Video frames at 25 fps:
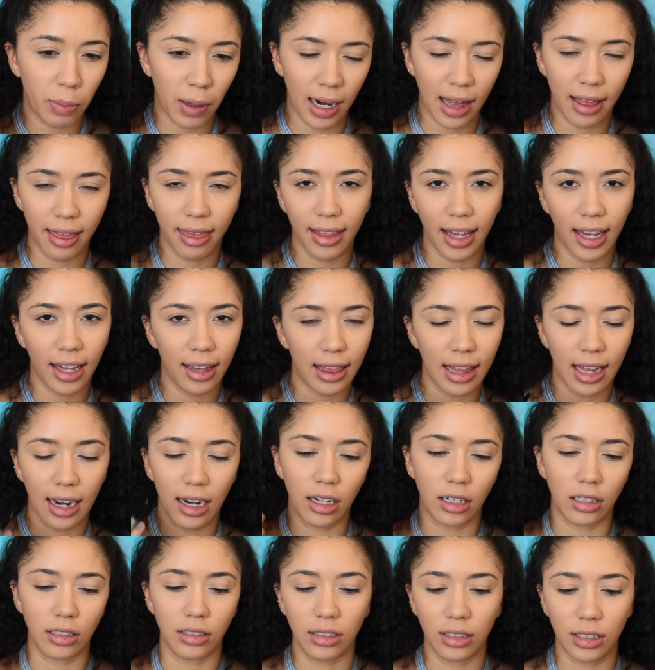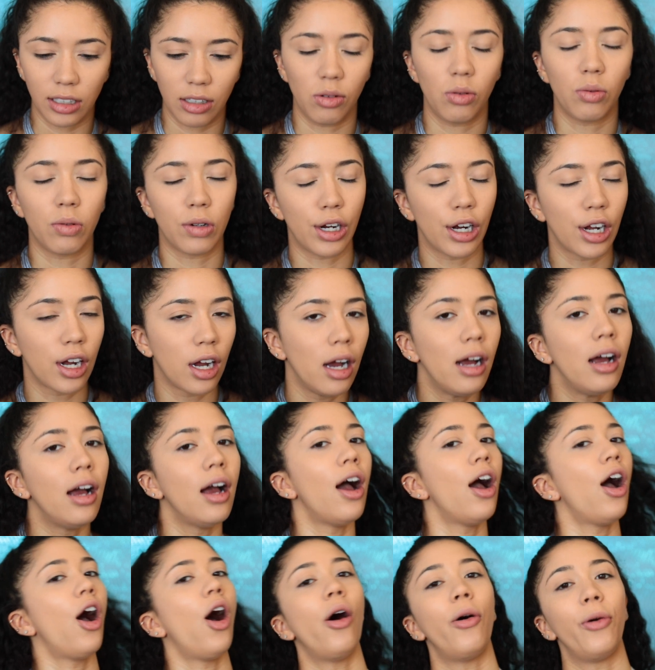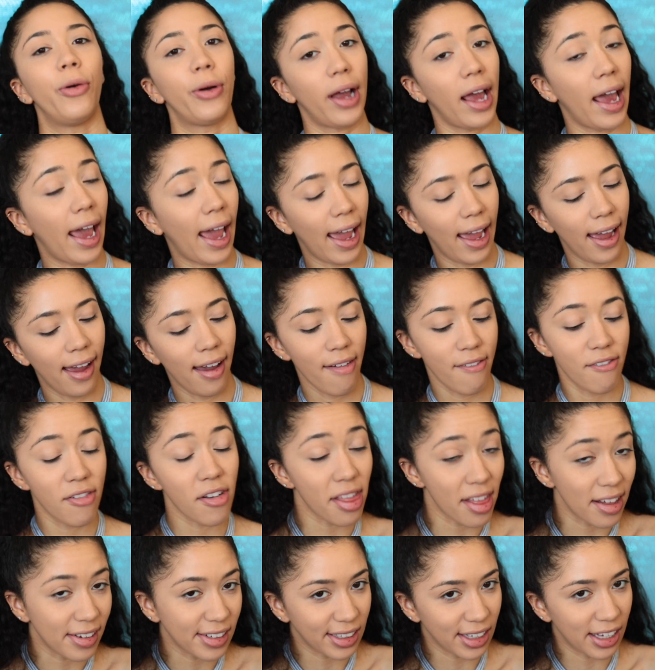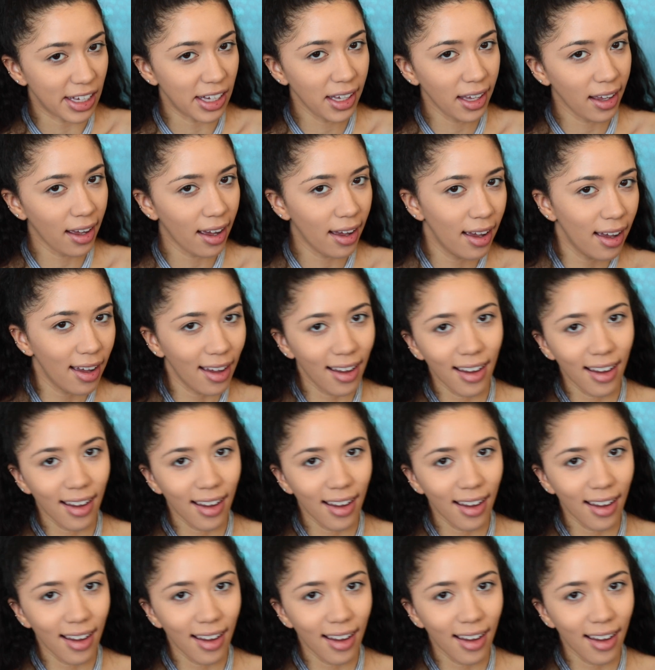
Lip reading: but I think that it'll still work okay for this look.